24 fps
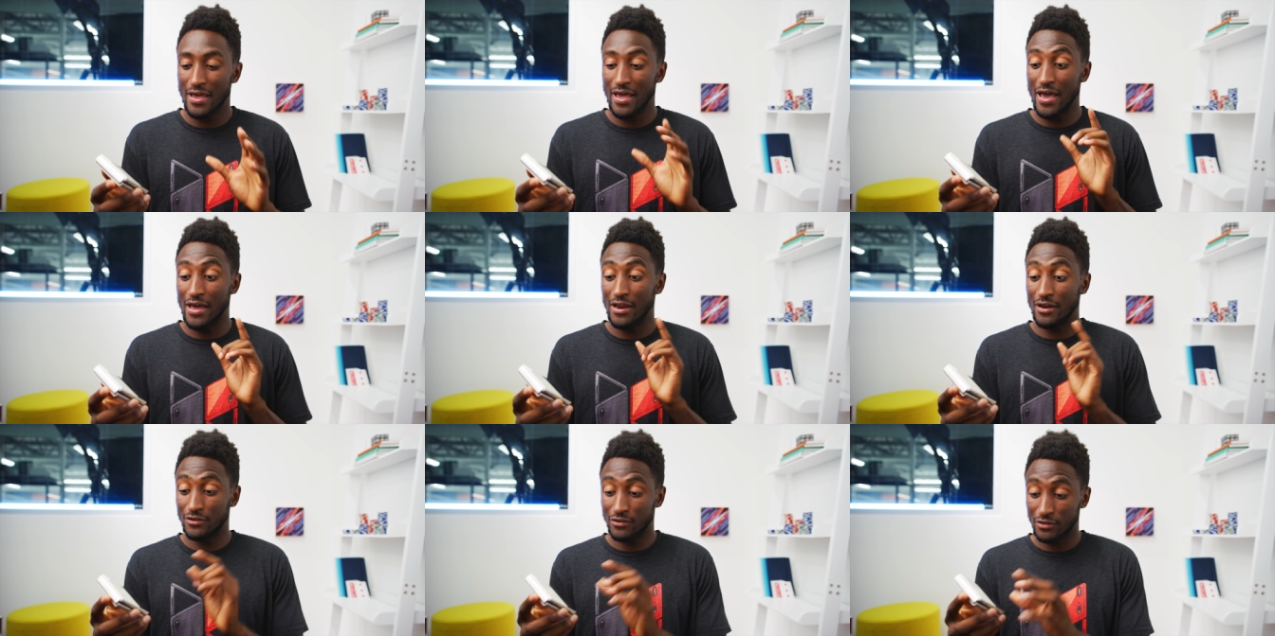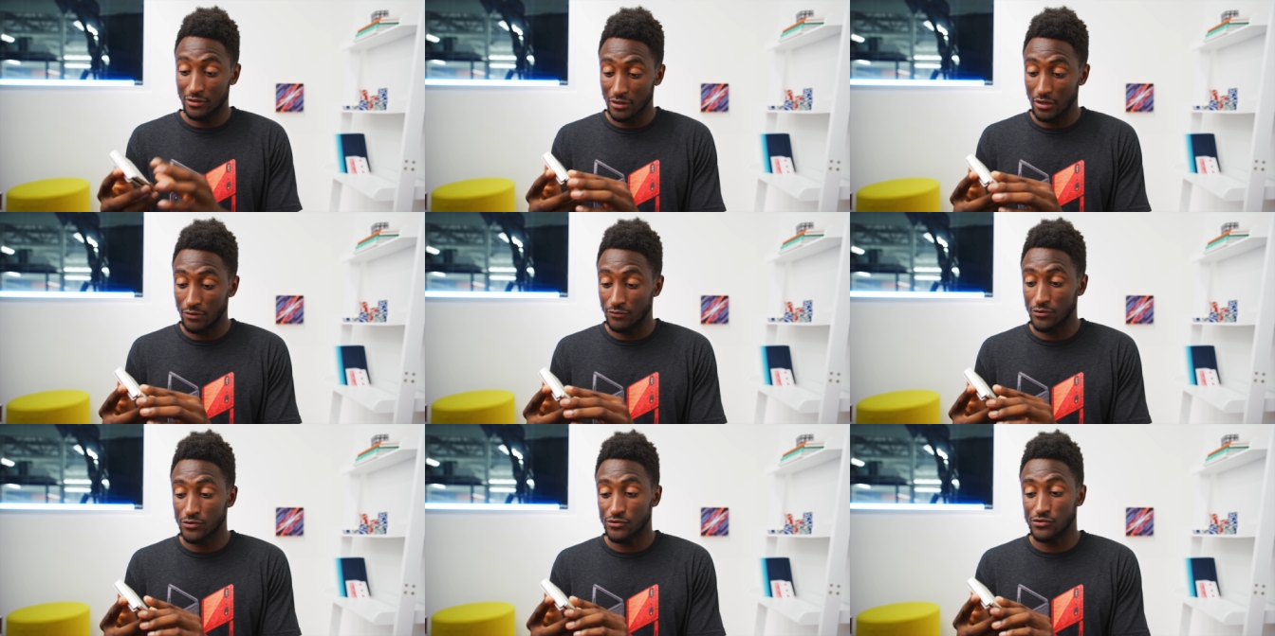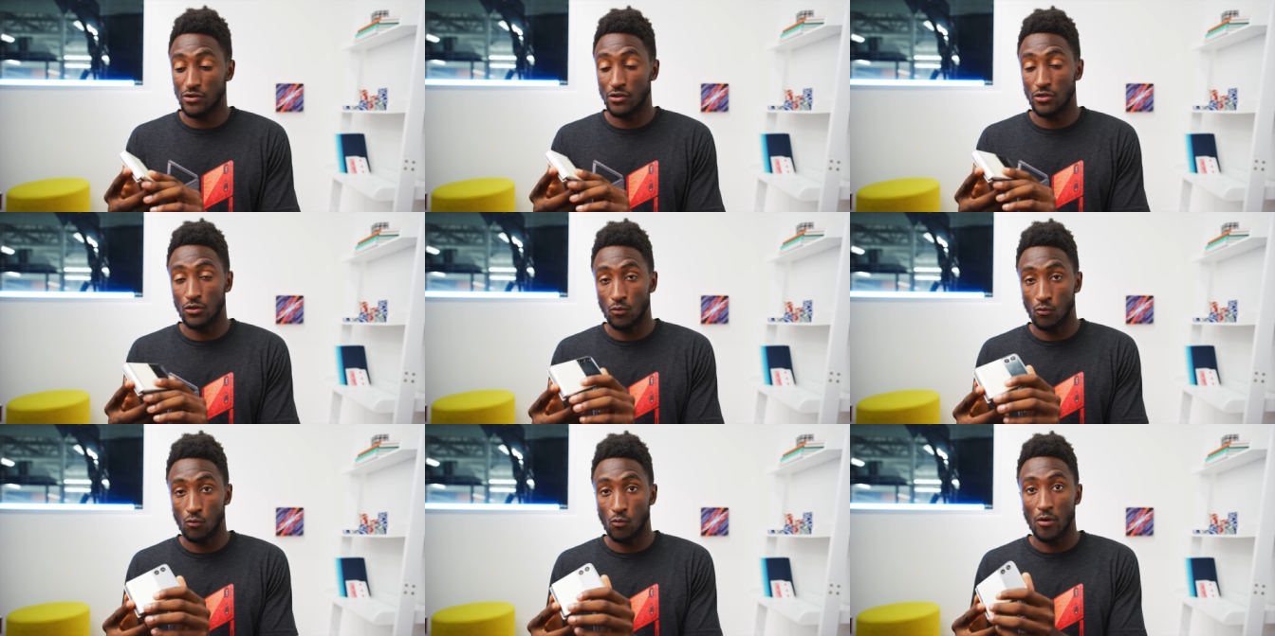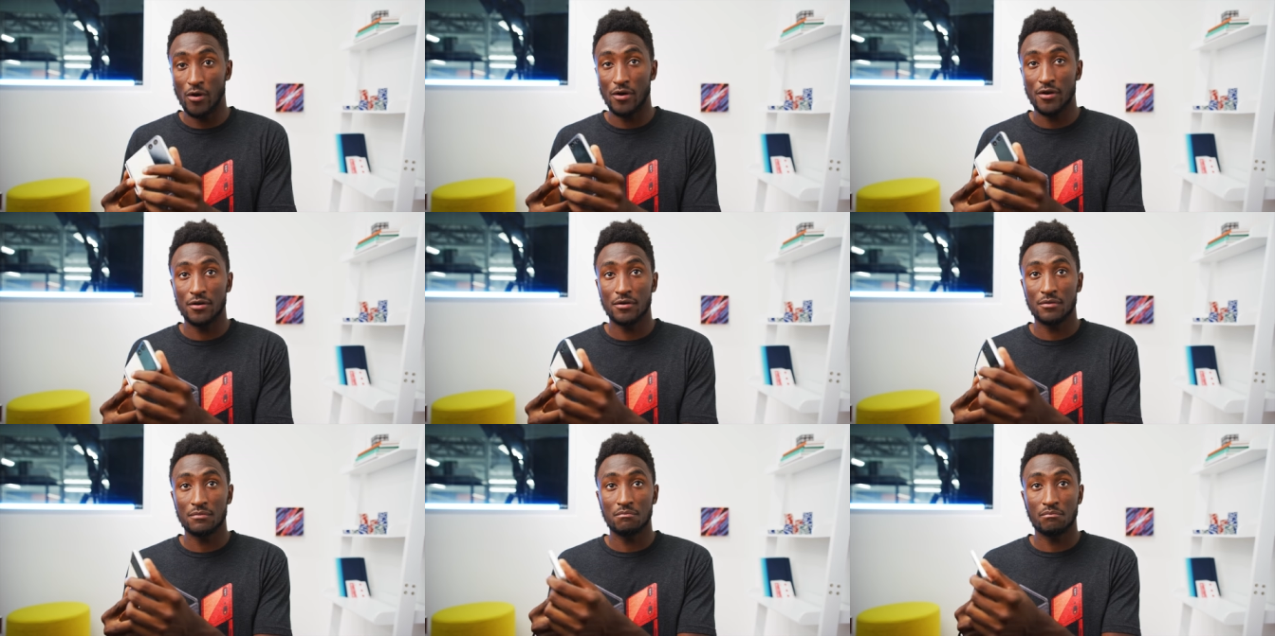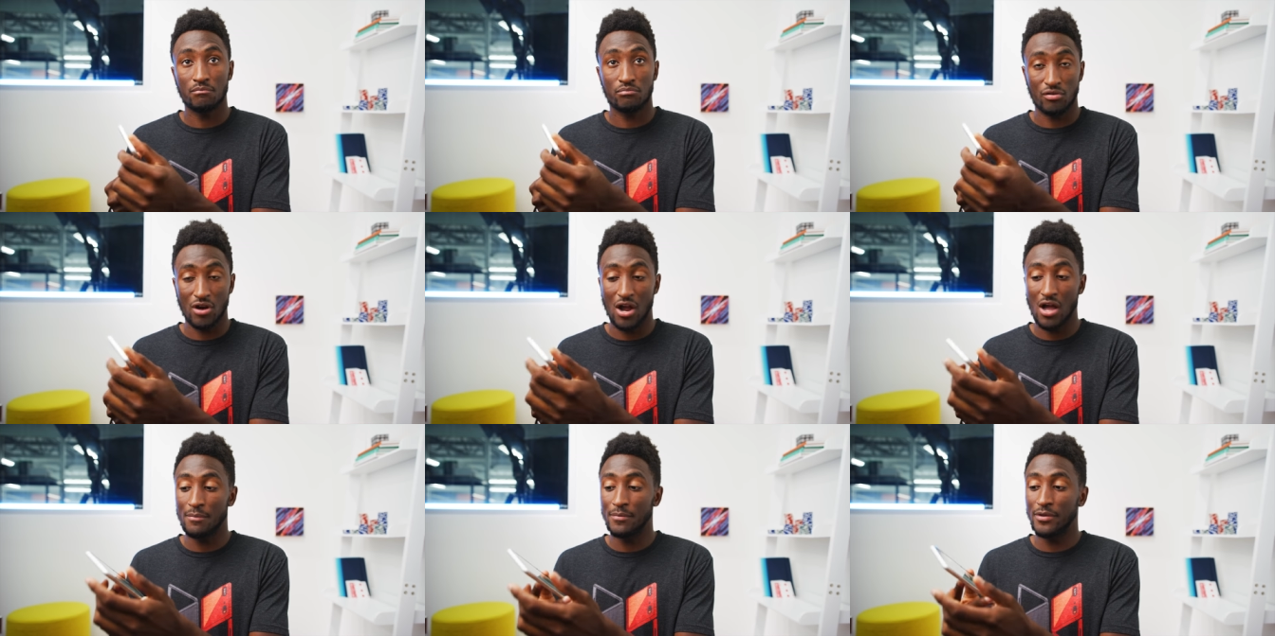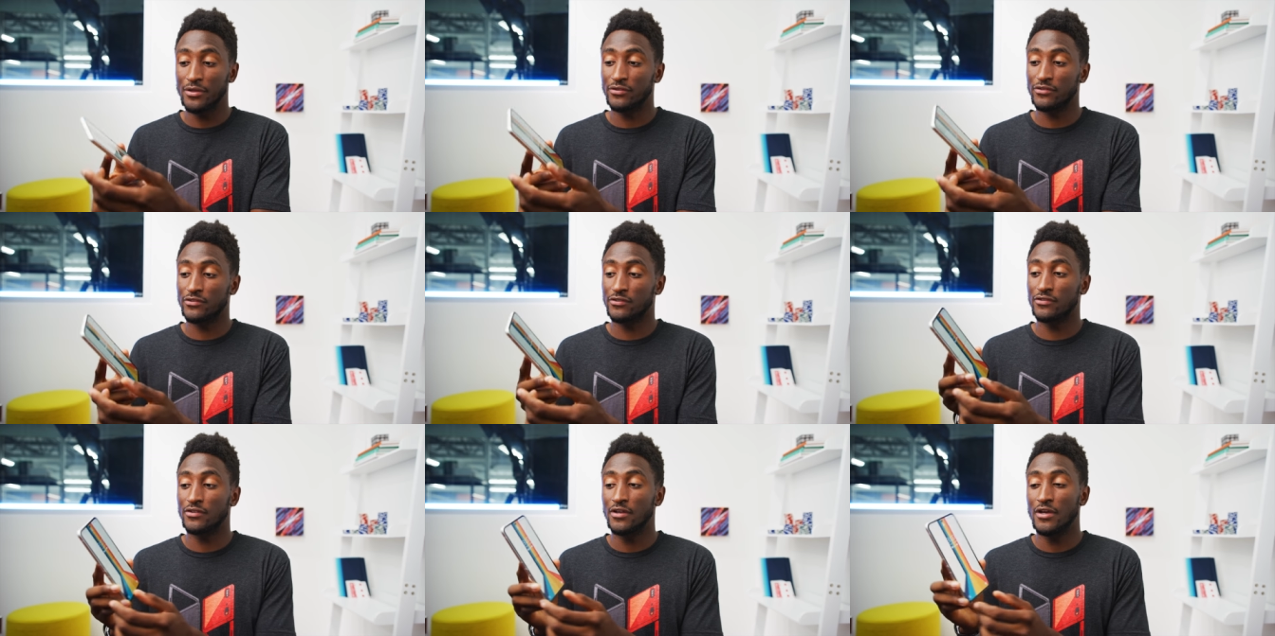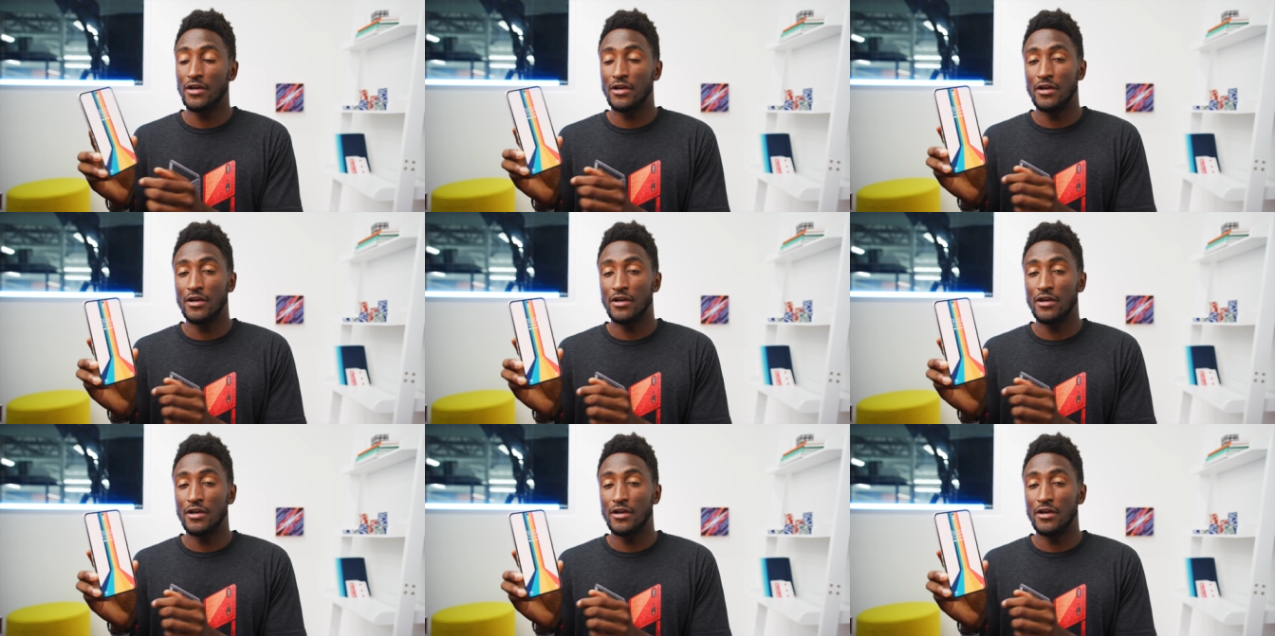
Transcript: and it delivers on the one promise